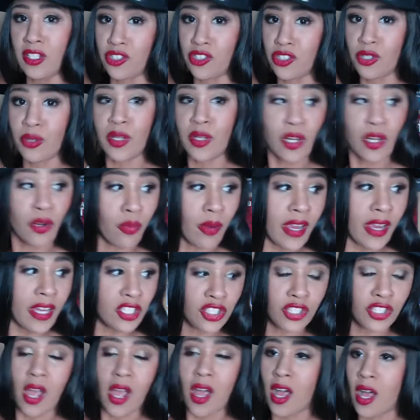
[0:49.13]
doing a great
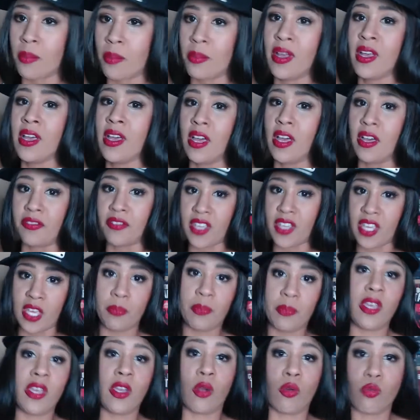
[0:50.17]
job of keeping
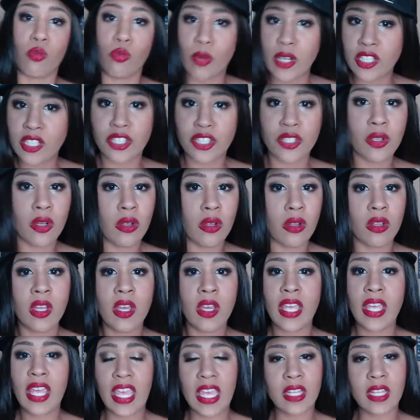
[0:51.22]
original
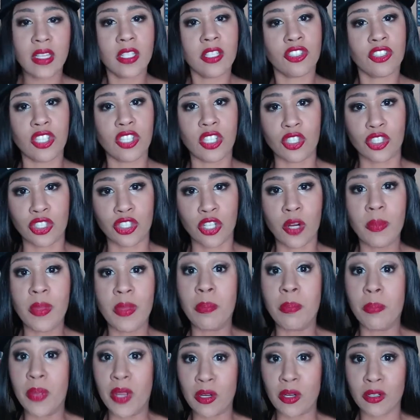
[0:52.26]
English and German
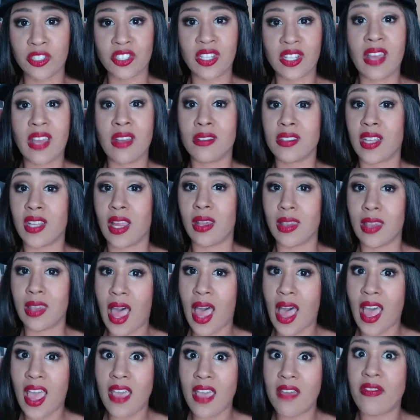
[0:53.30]
beer styles
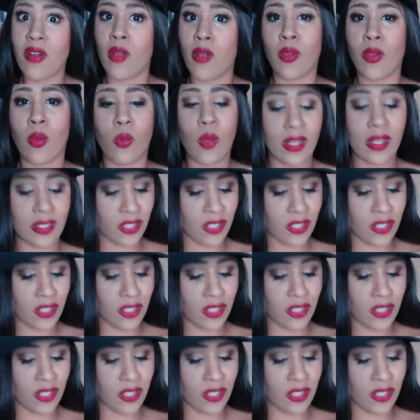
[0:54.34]
alive on the West